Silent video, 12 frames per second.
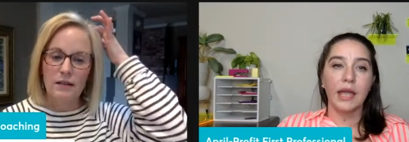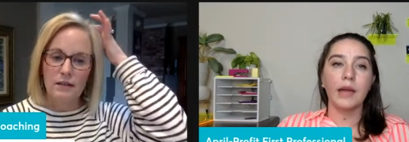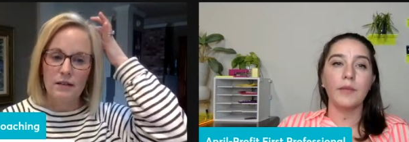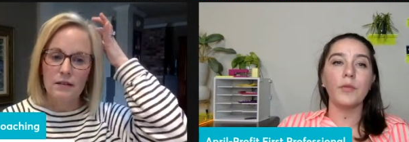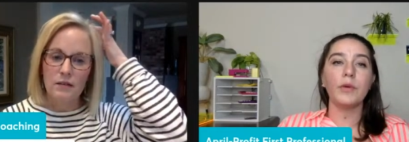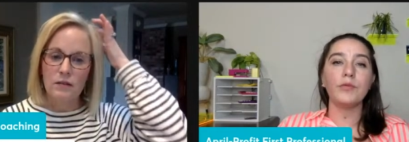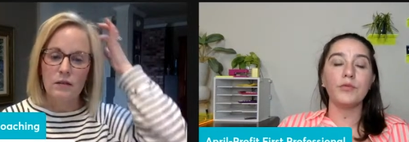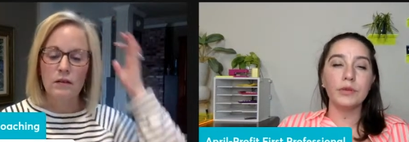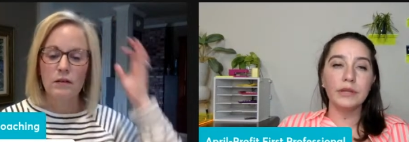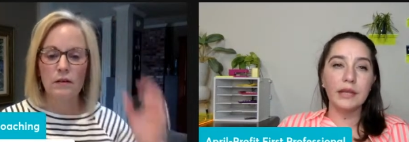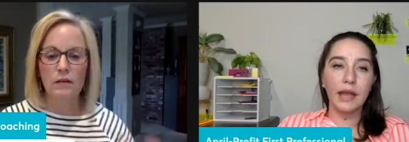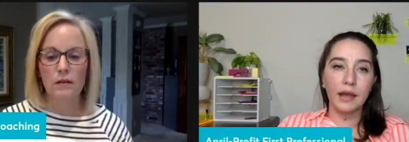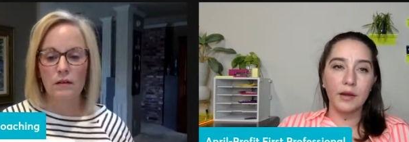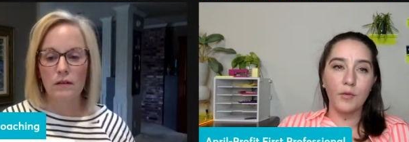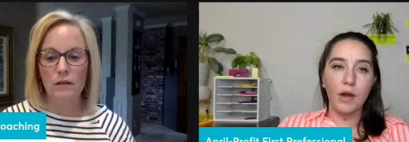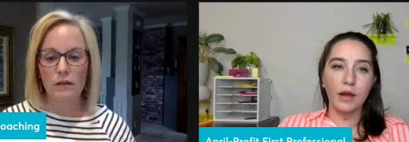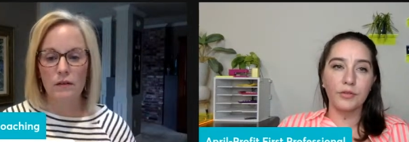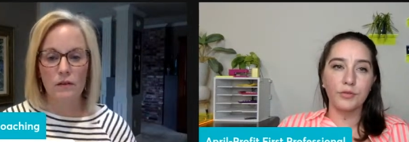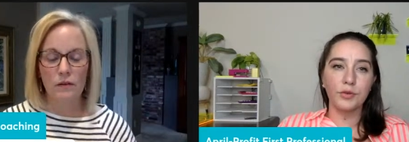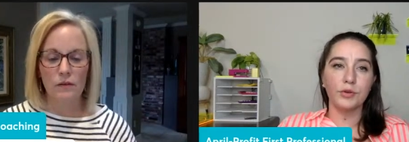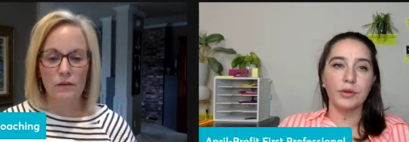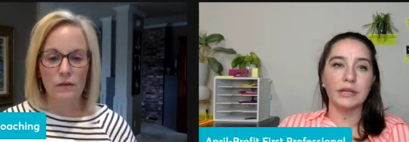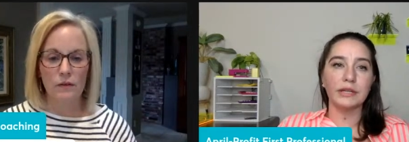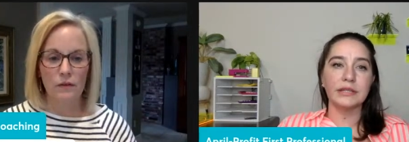Speaker 1: and what we really kind of walk through
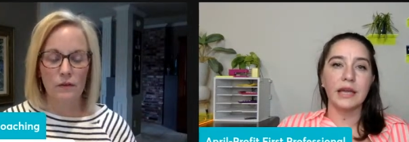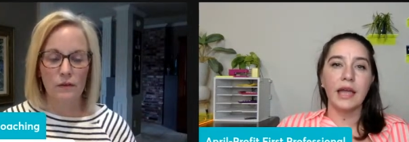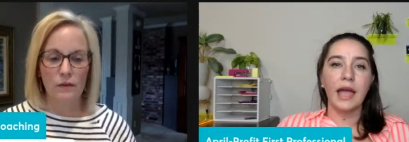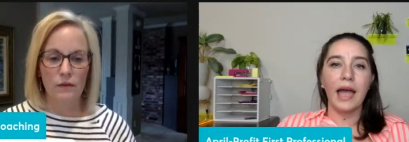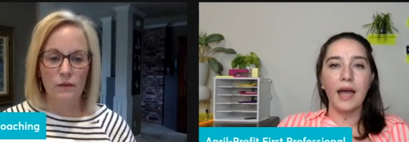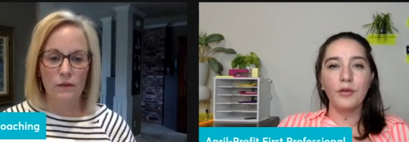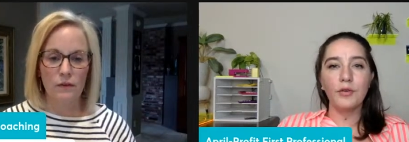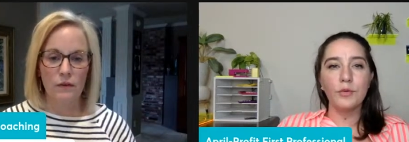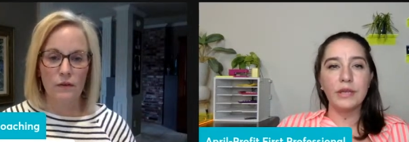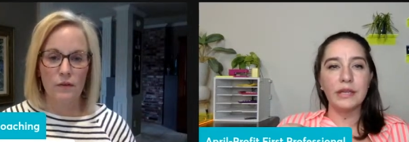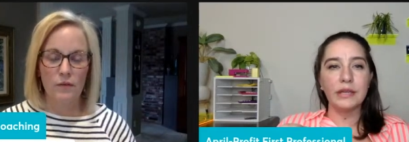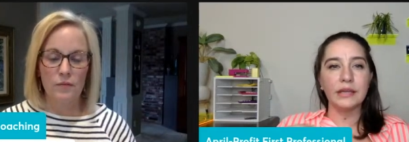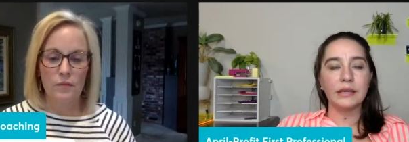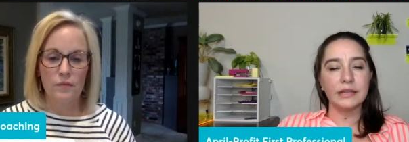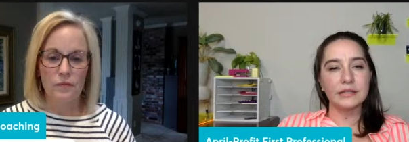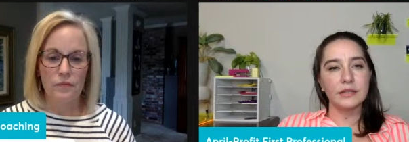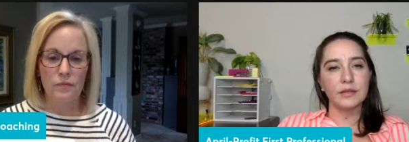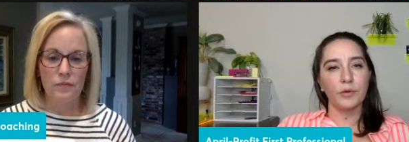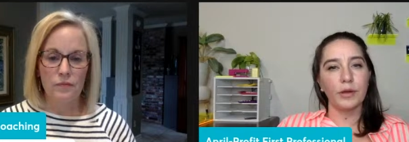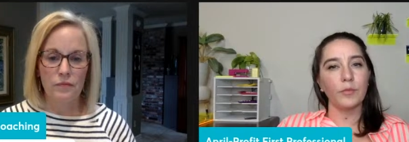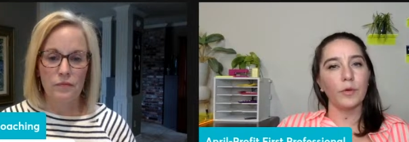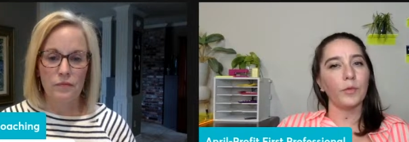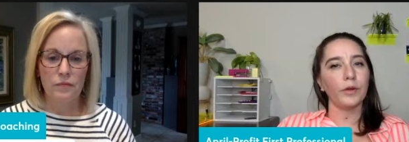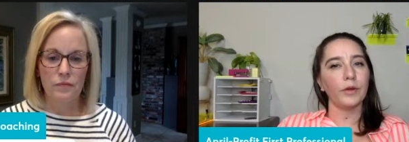is how do we get to the point
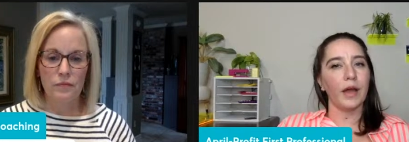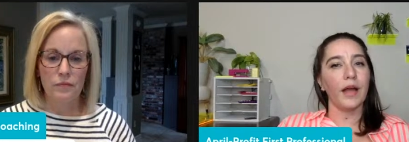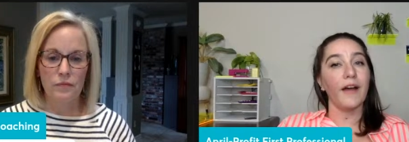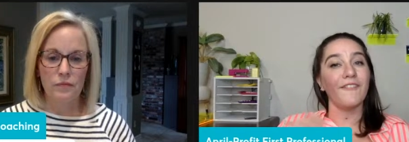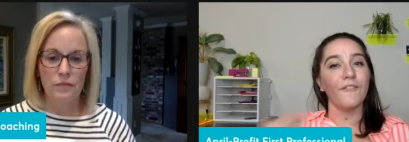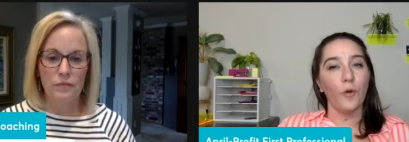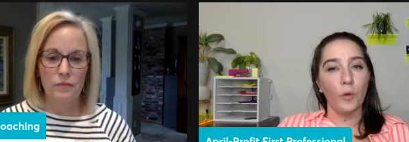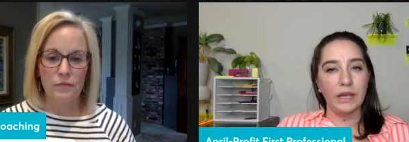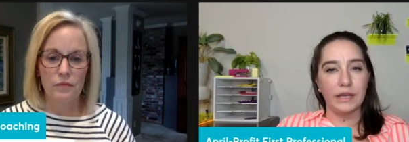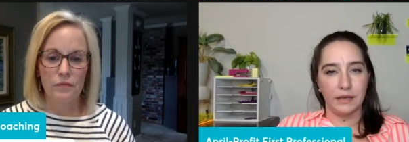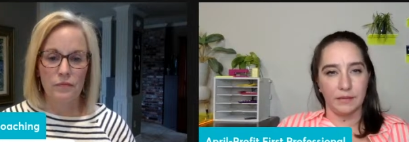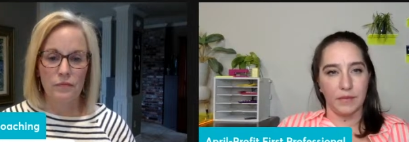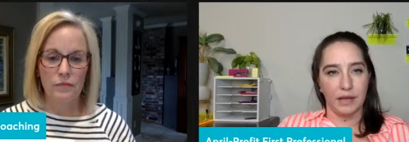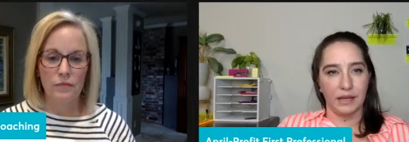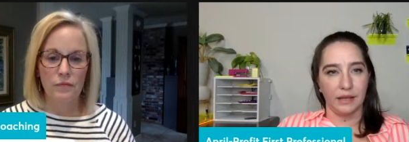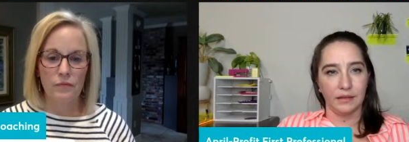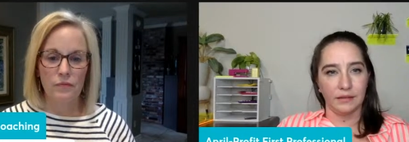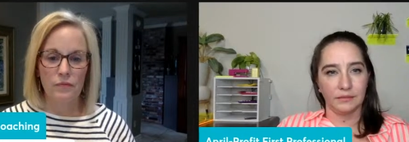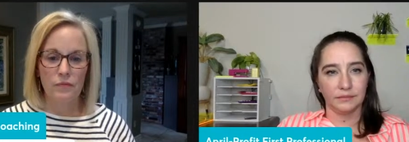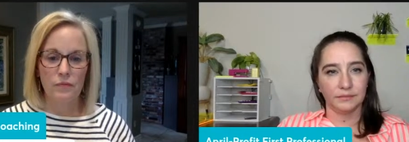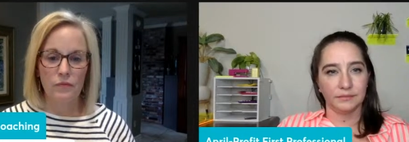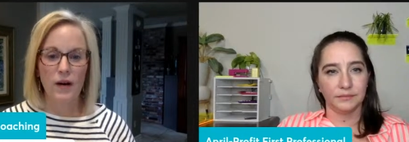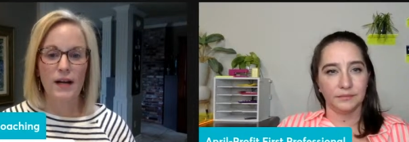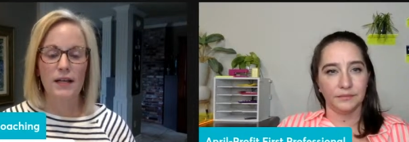where we're not avoiding money?
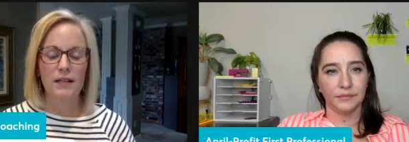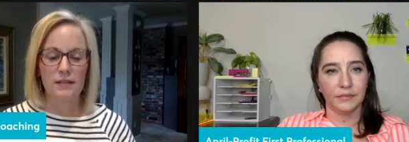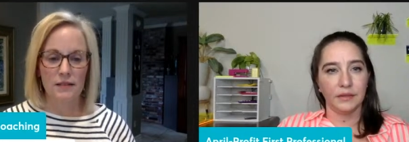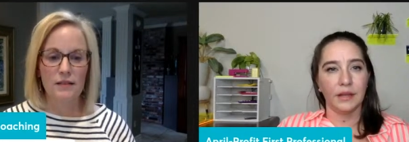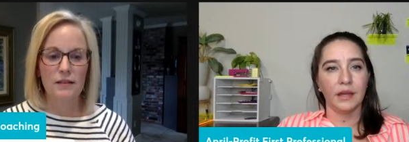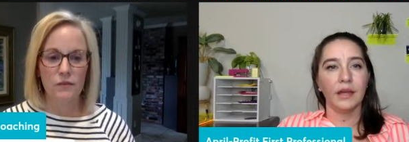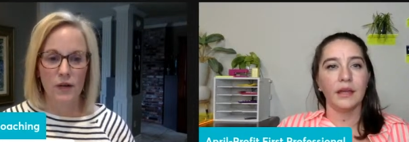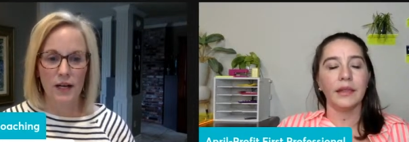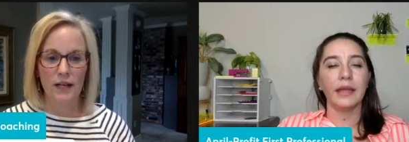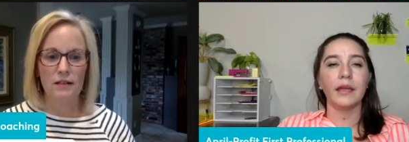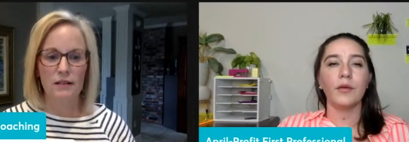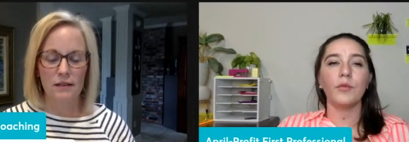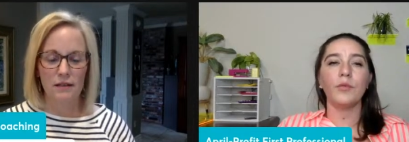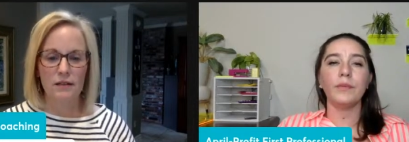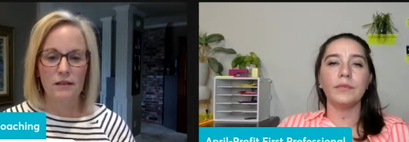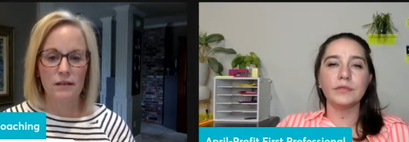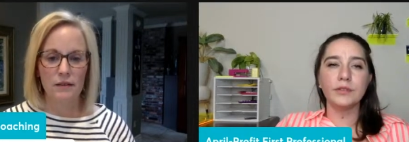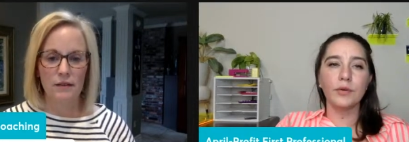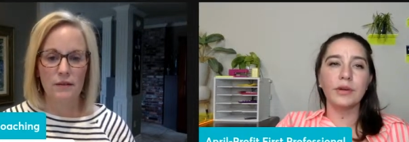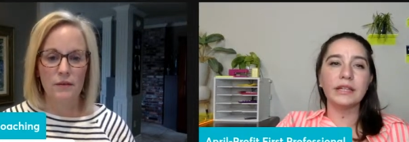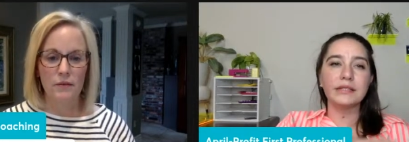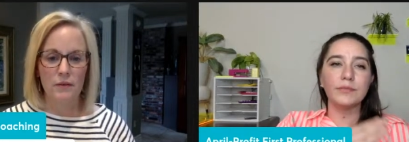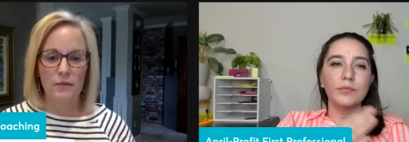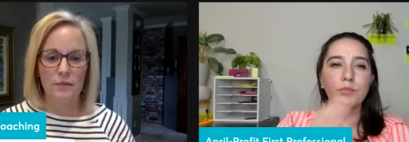
Speaker 2: Right, right.
Speaker 1: Like, so
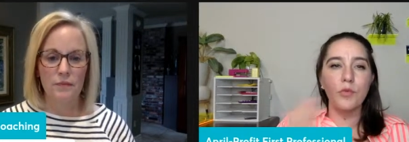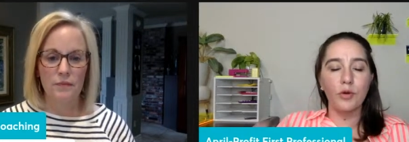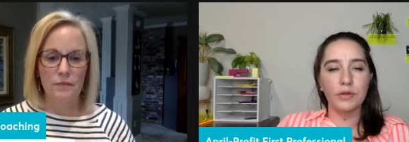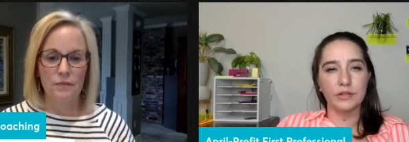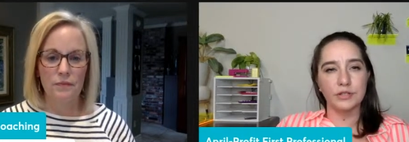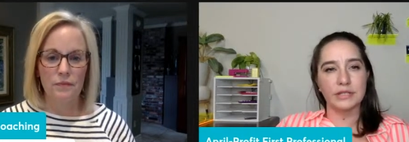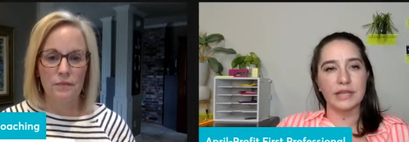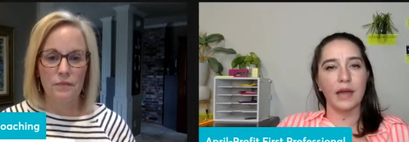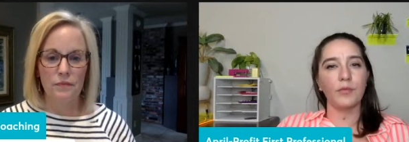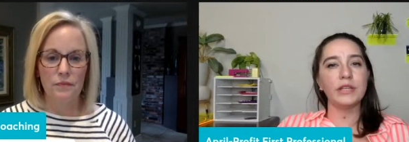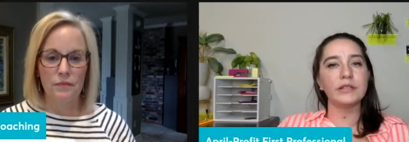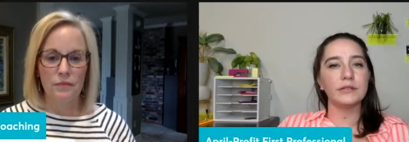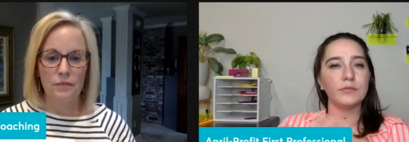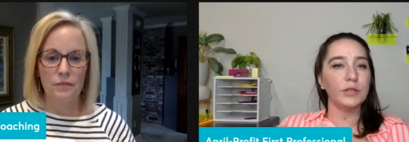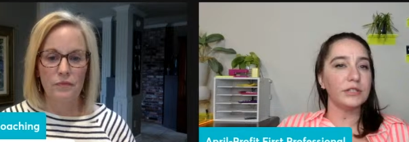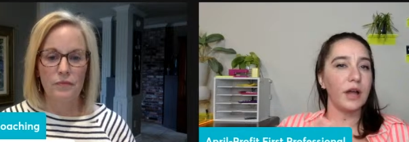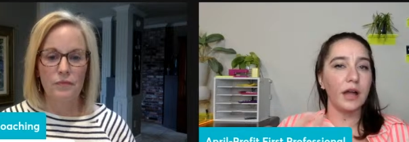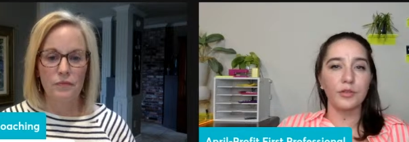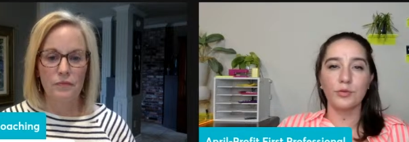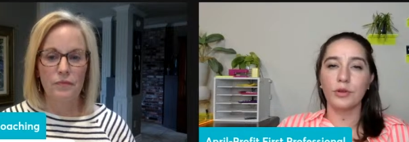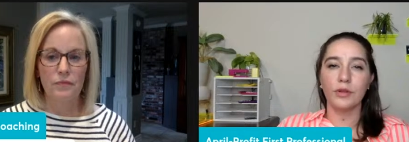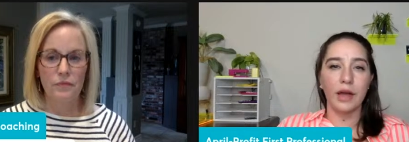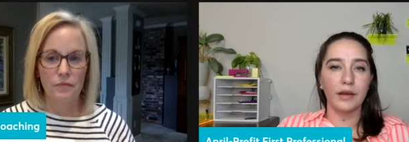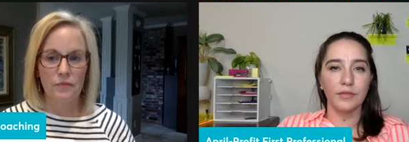it's more than mm-hmm. just that. We, talk through a
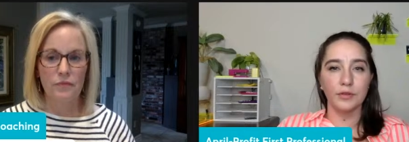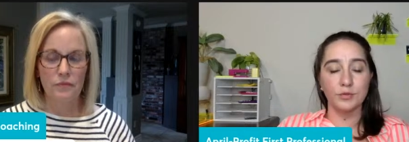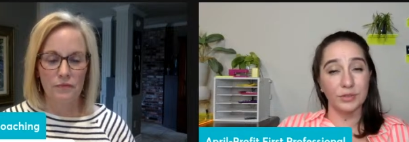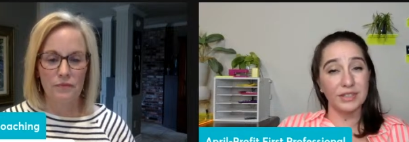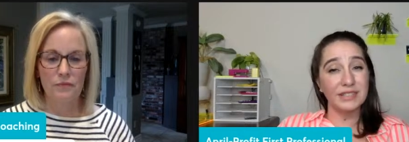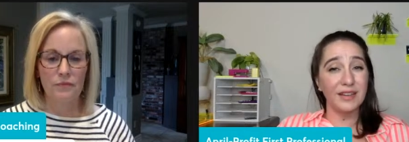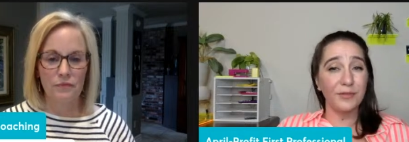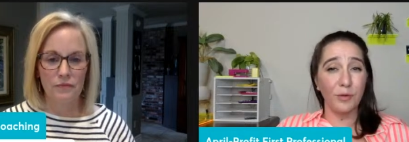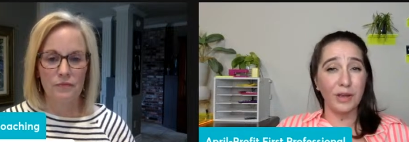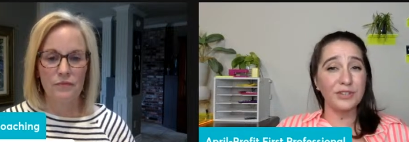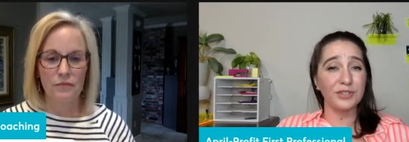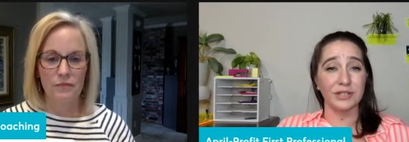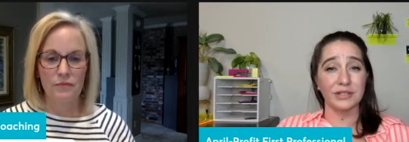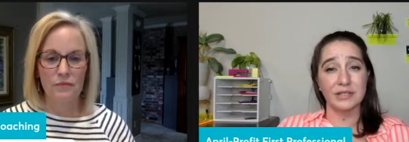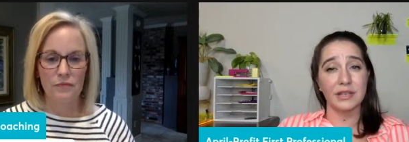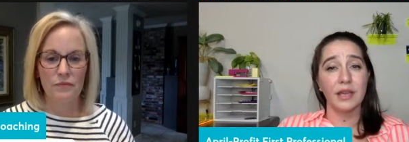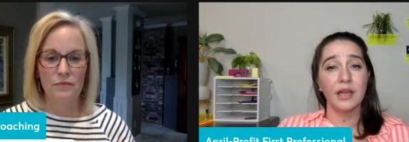lot of those really tough questions.